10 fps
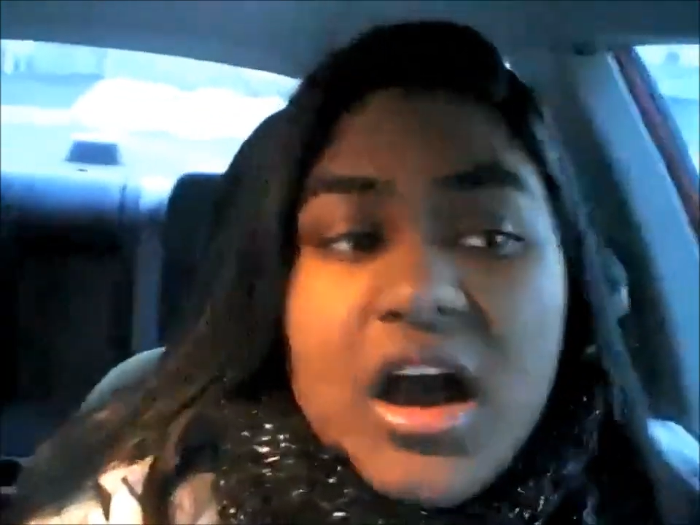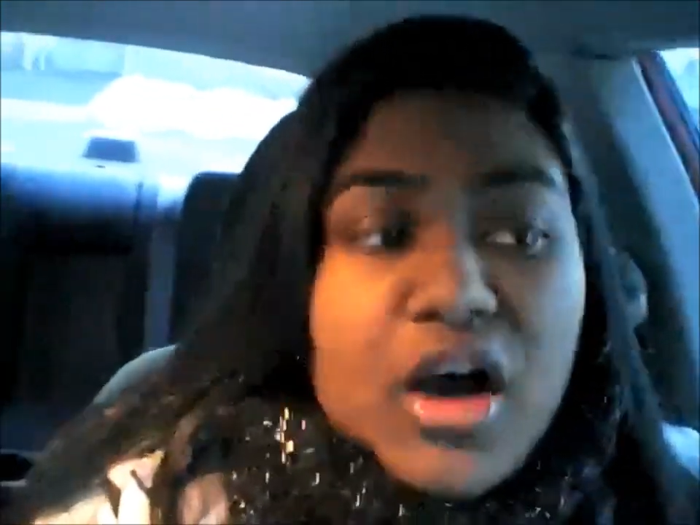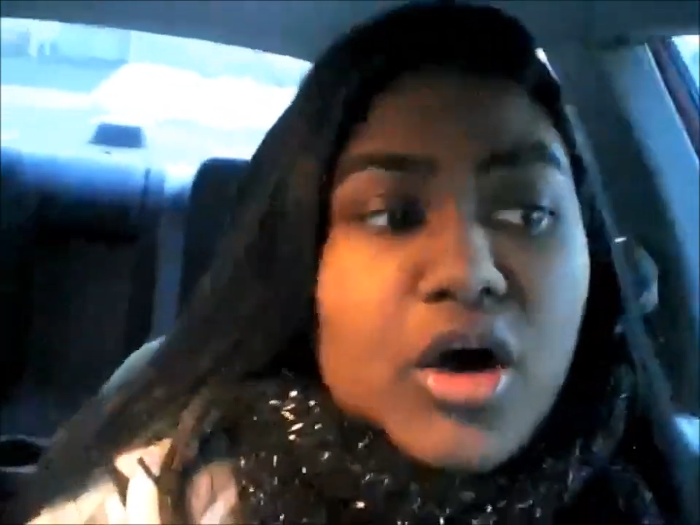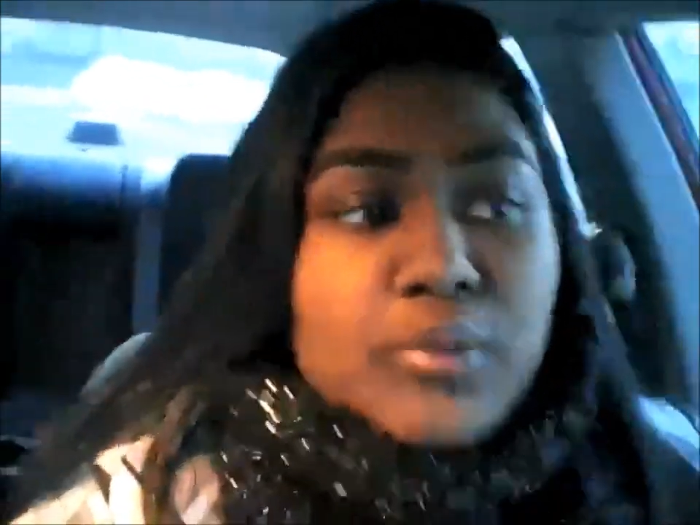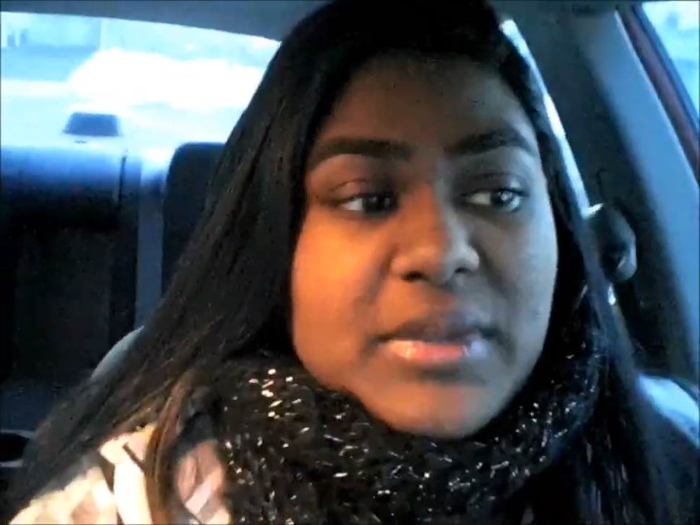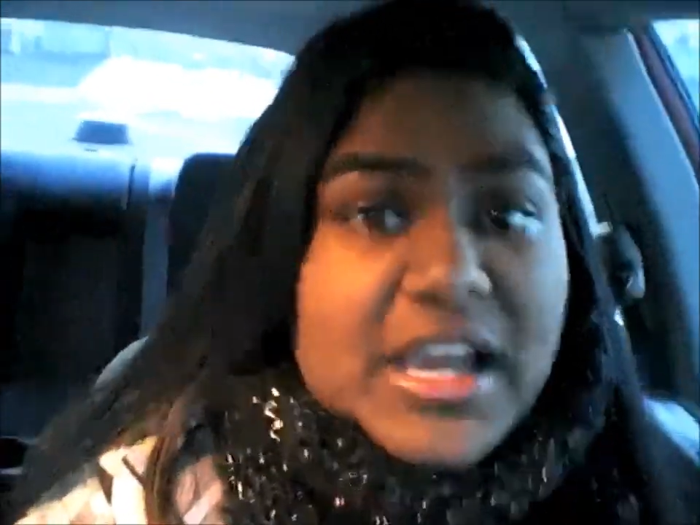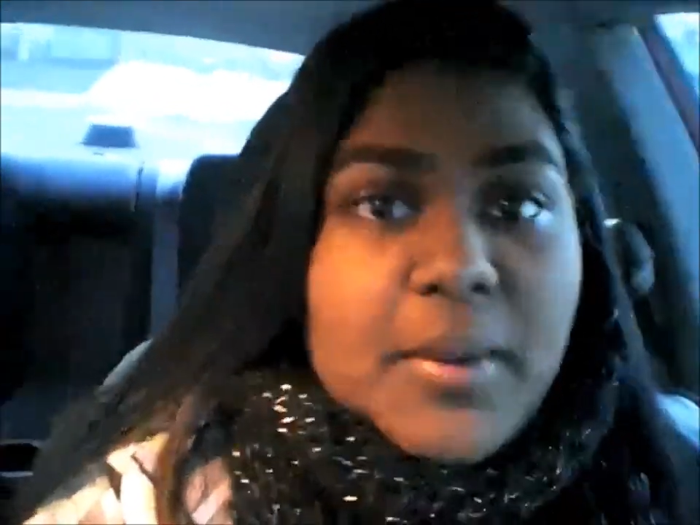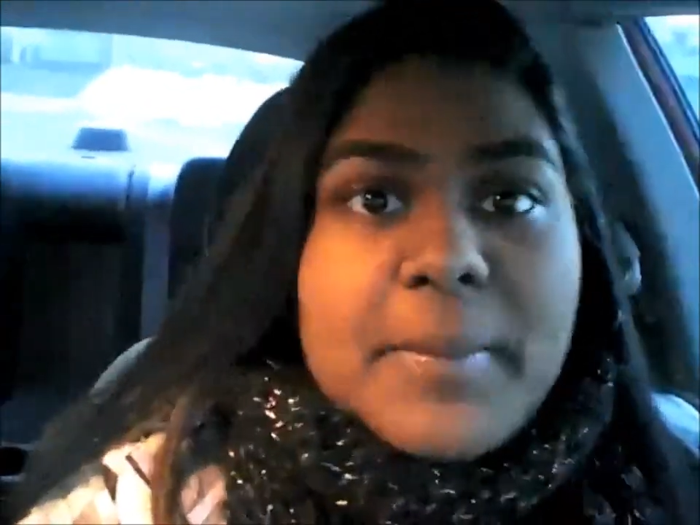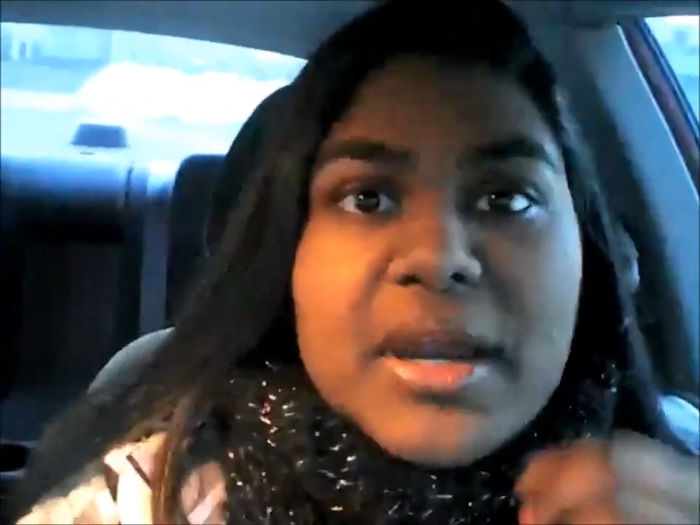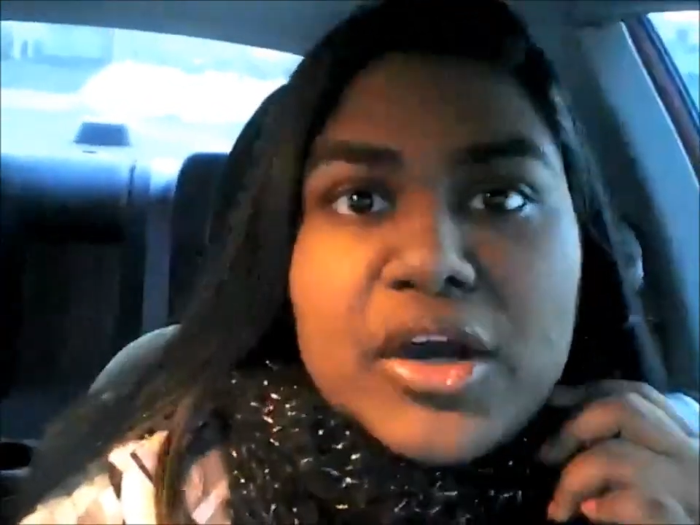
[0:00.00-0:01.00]
um, like
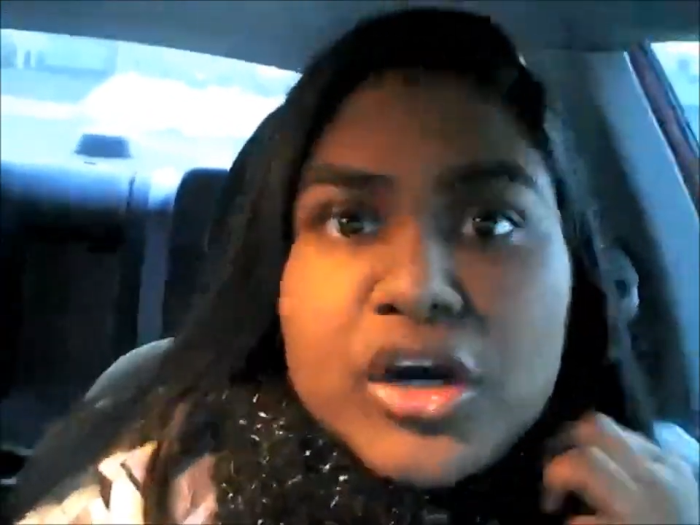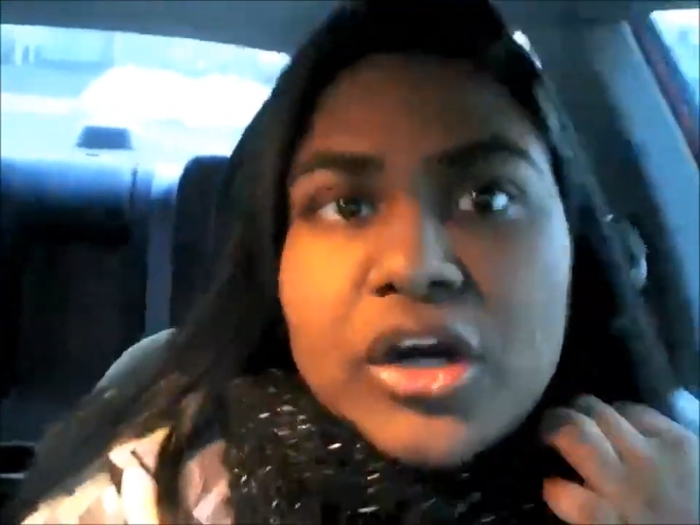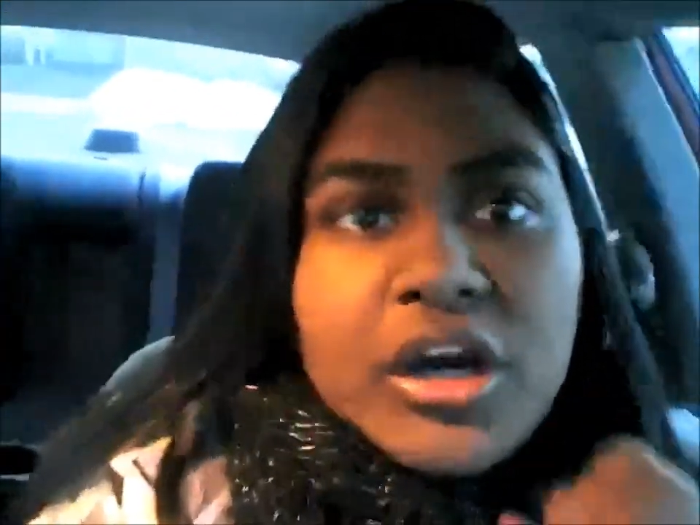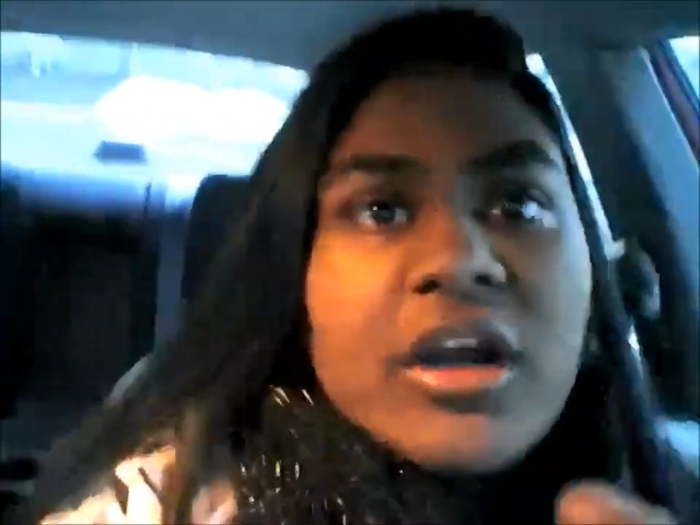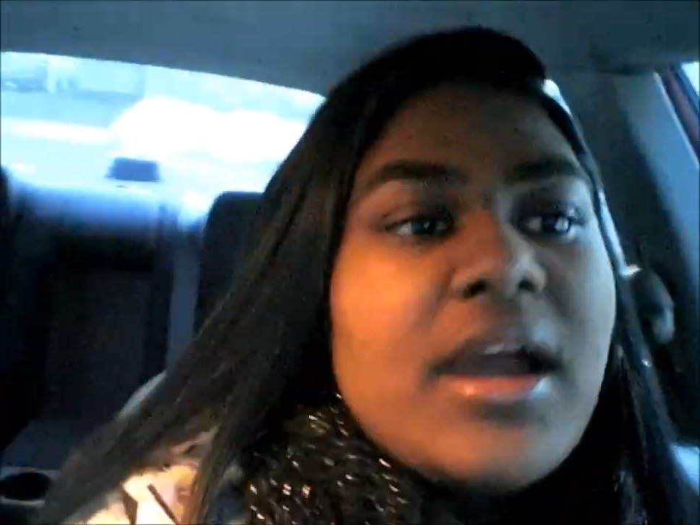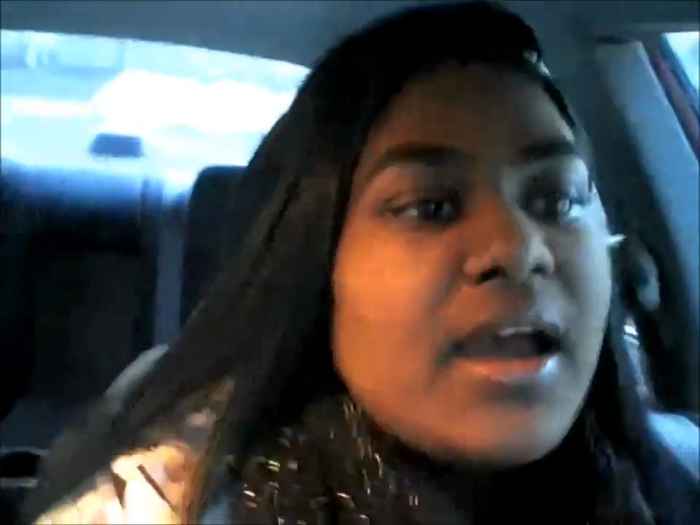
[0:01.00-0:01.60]
a mirror.